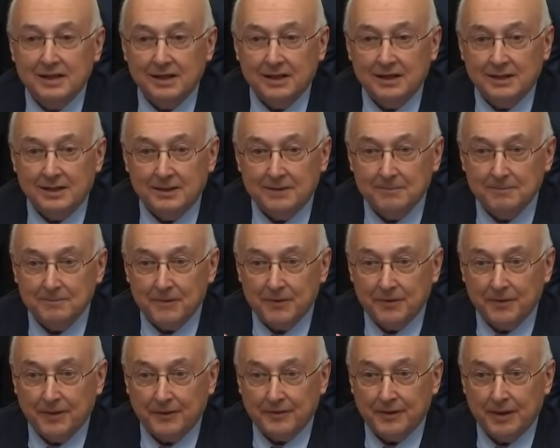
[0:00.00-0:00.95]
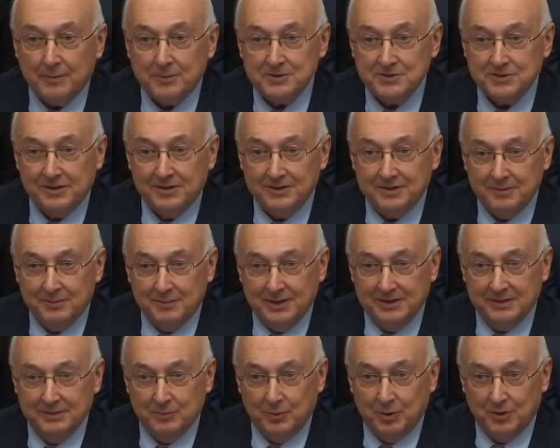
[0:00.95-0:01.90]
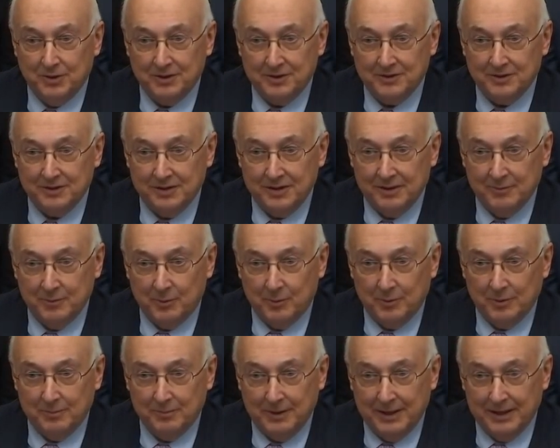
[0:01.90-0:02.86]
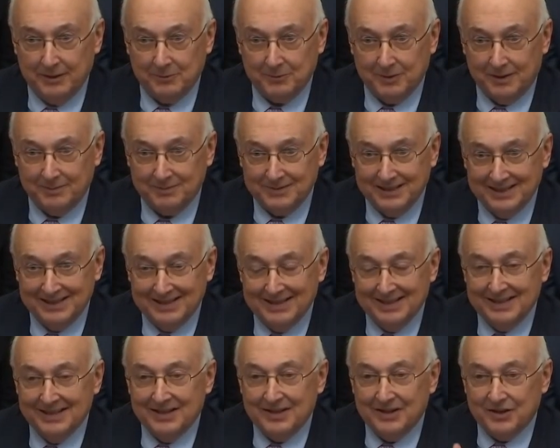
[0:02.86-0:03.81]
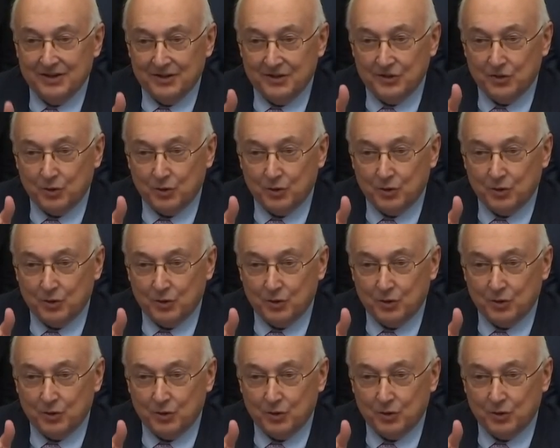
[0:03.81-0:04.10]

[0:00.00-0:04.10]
uh, that, that was on the Monday morning that Lehman went bankrupt. Mm-hmm.